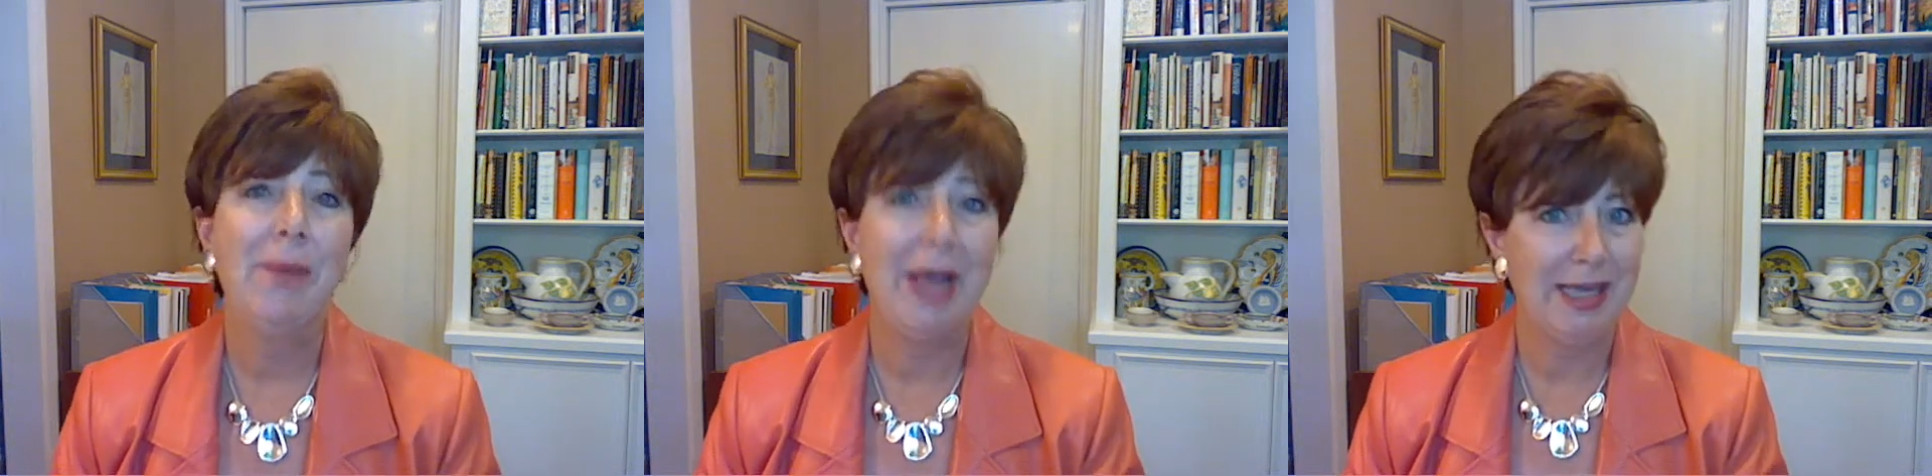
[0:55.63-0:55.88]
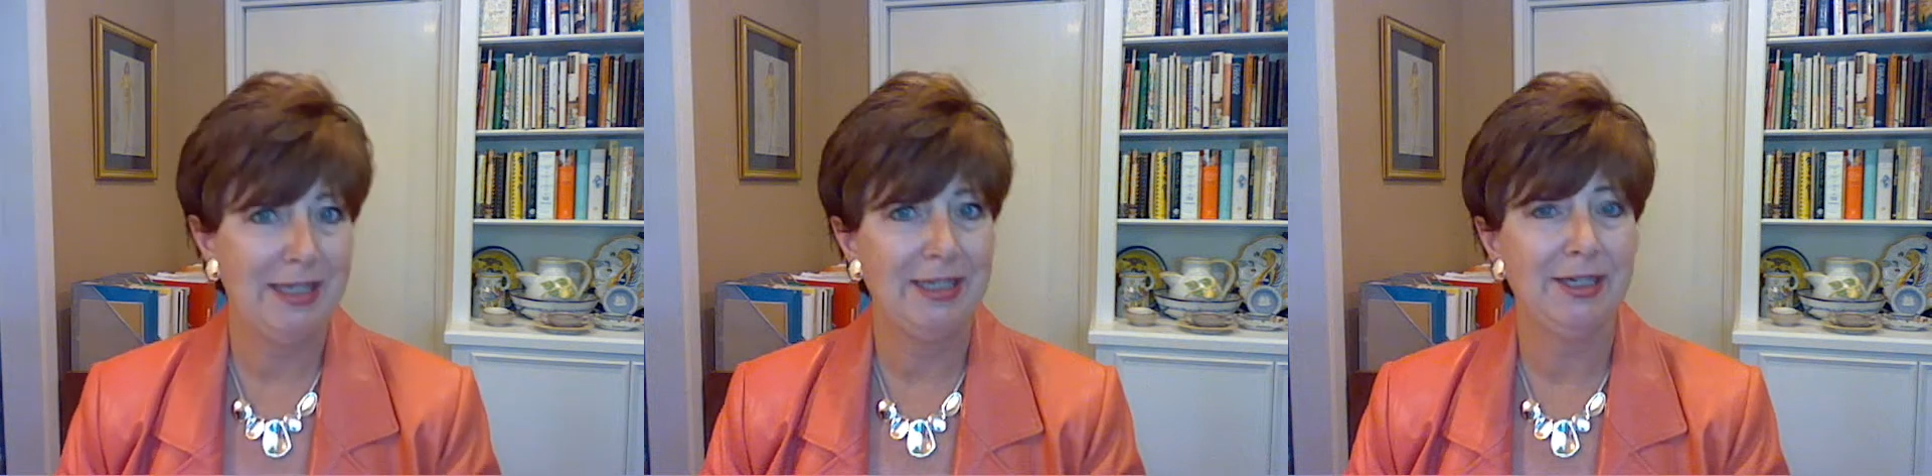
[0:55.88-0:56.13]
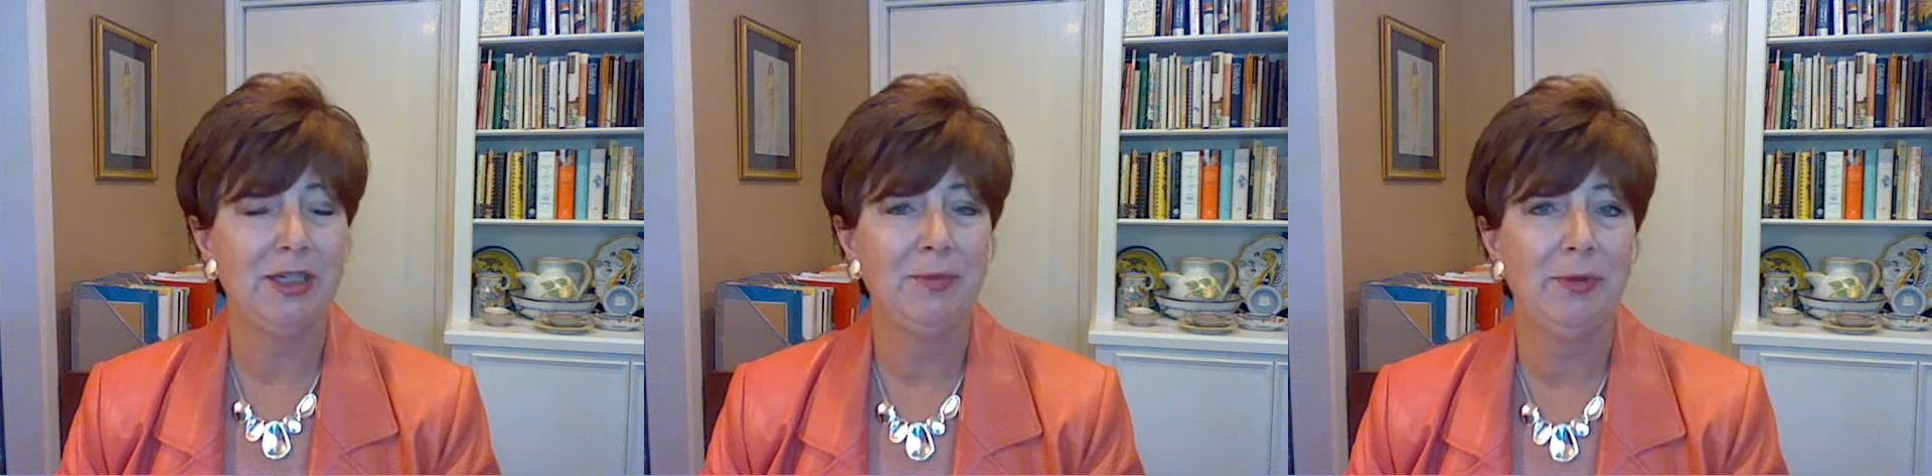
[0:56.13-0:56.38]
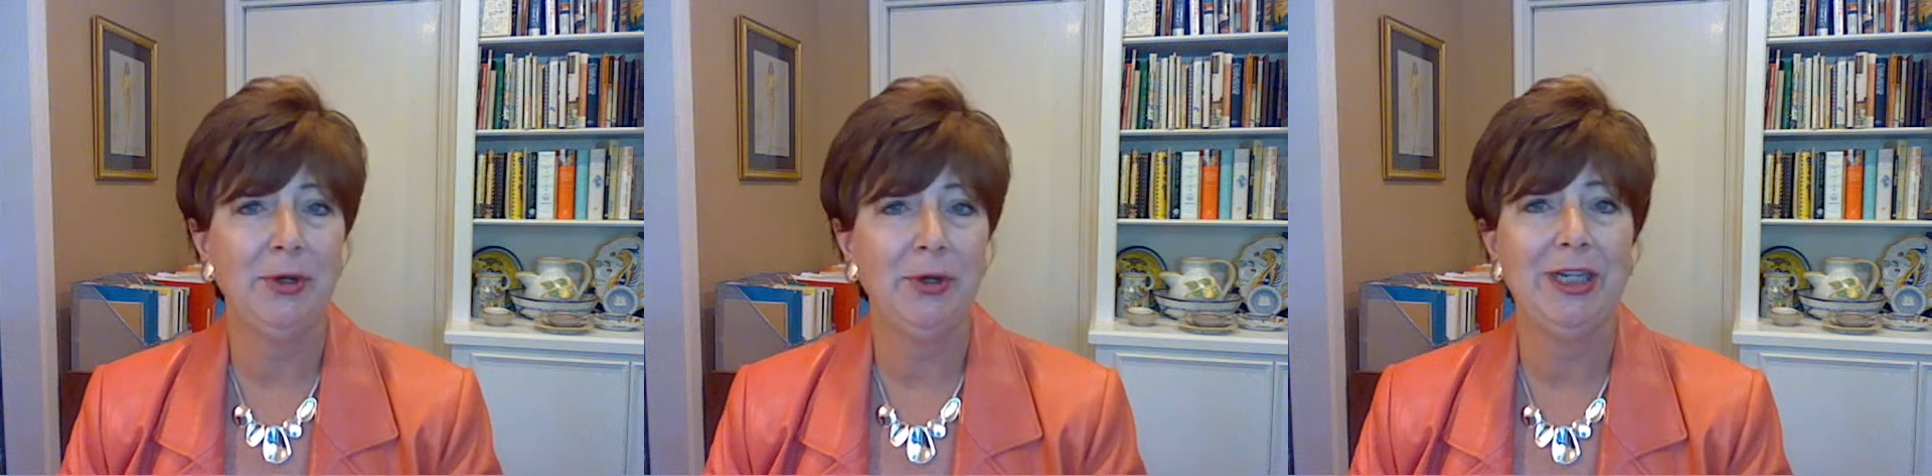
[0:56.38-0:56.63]
past
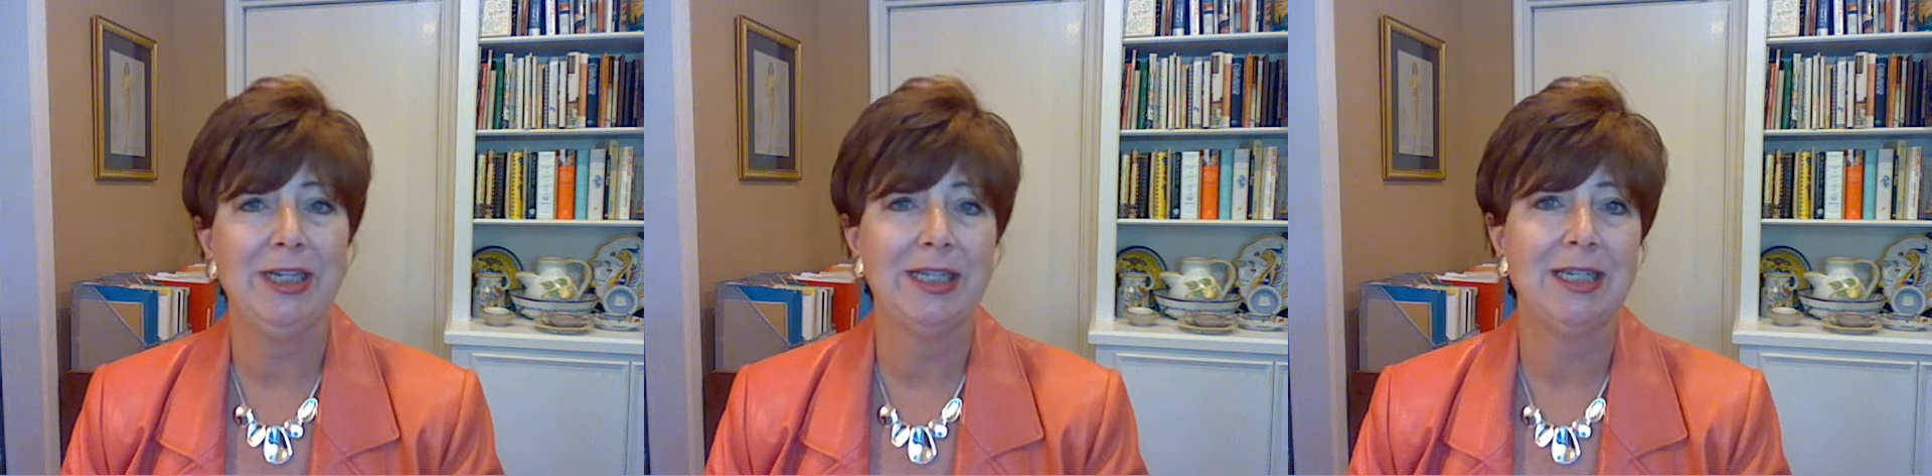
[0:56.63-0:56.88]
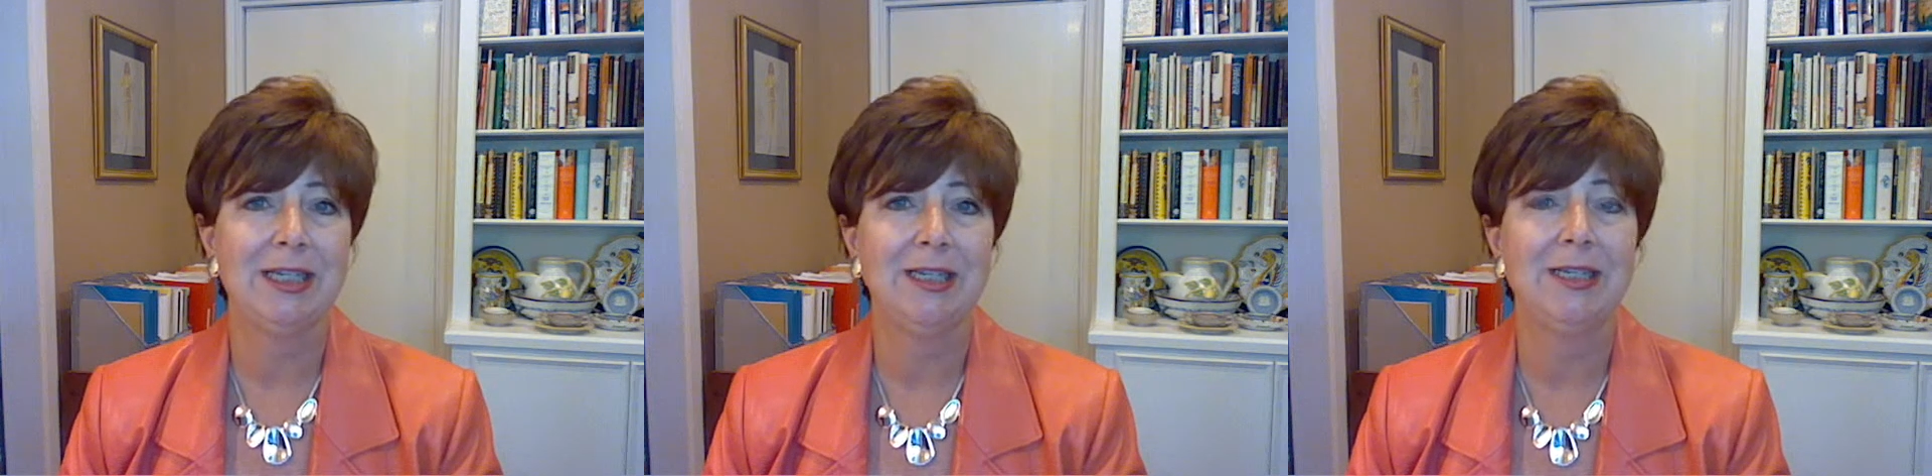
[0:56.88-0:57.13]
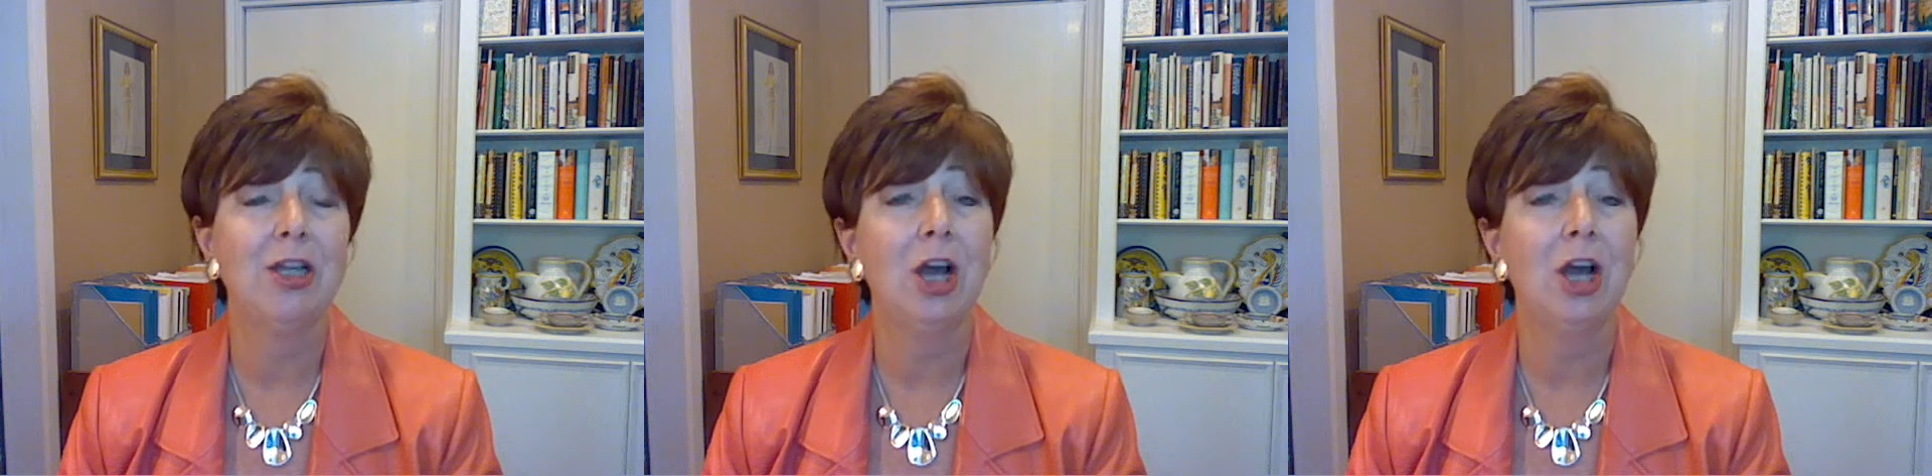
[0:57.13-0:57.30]
experiences,